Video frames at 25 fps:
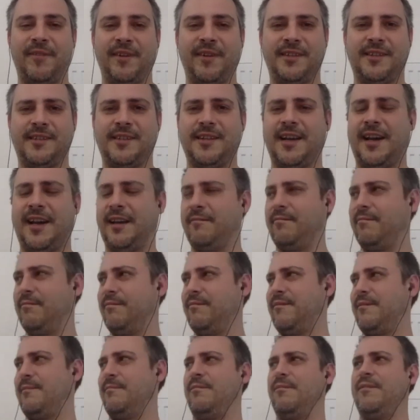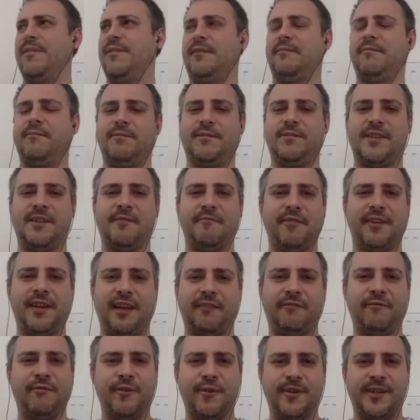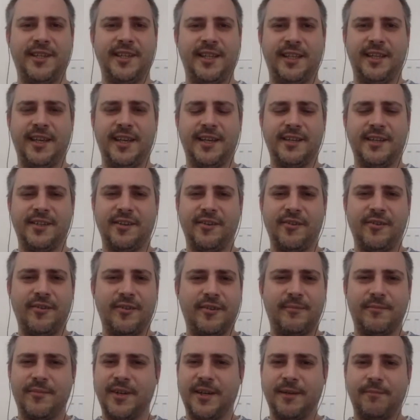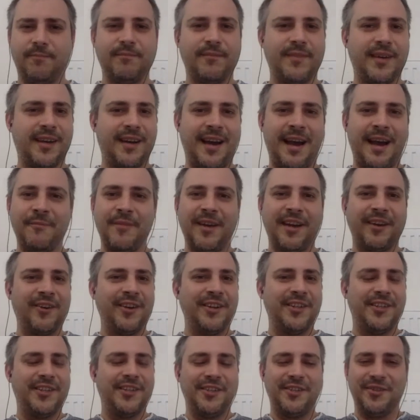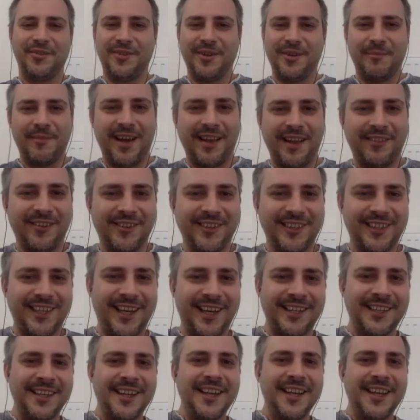It's like something like 13 years ago, but I'm not going to do the math on that.